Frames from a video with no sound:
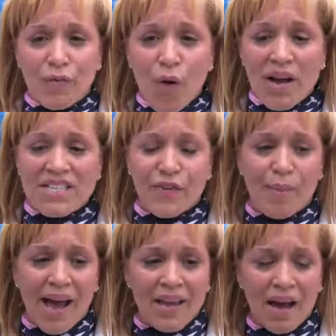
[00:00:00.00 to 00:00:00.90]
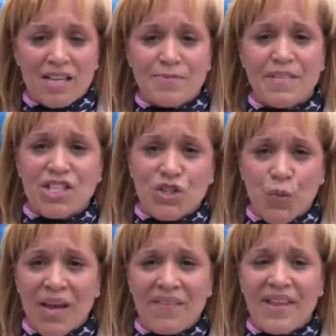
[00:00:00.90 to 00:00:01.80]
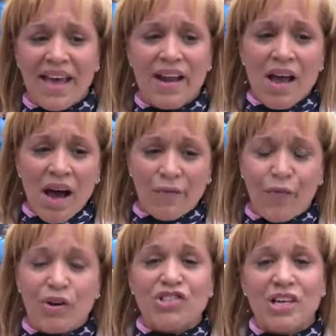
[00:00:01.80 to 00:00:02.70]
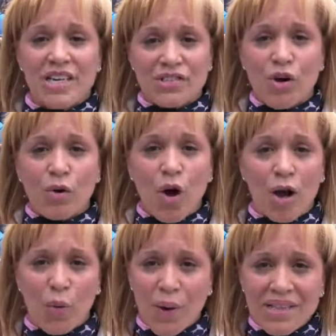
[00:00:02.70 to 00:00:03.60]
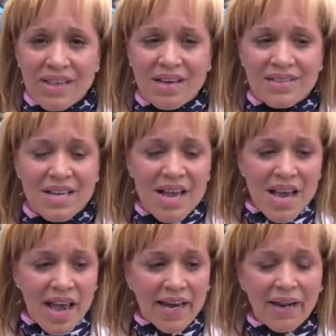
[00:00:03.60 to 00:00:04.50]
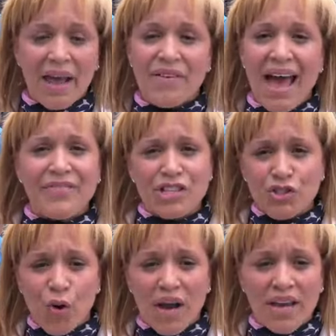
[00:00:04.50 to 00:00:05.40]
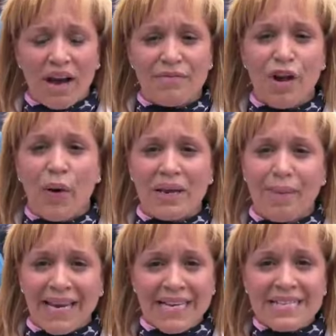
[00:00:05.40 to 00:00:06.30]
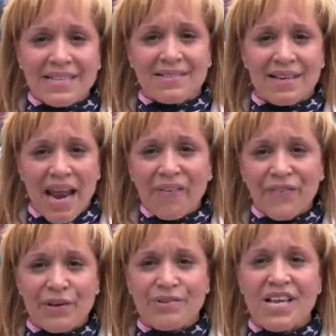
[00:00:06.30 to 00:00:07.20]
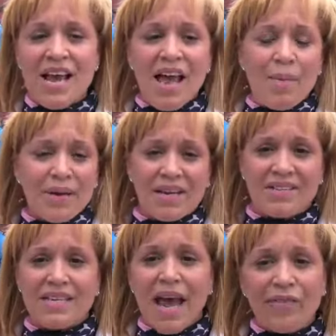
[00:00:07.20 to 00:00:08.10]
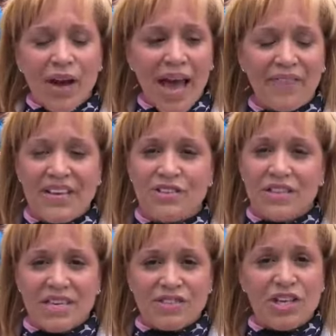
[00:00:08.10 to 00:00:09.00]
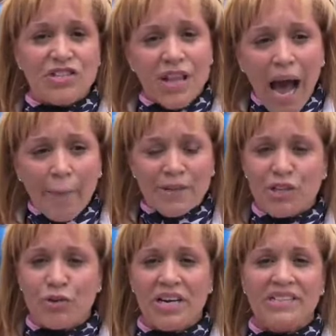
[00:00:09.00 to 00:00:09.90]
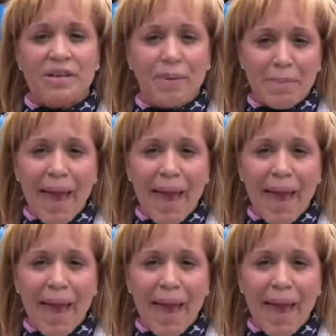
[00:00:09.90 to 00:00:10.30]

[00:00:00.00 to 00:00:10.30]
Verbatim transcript: a voice for my husband's twin that unfortunately is no longer with us. And I'll never have the joy of knowing my nieces and nephews because he never had the, the, the opportunity to be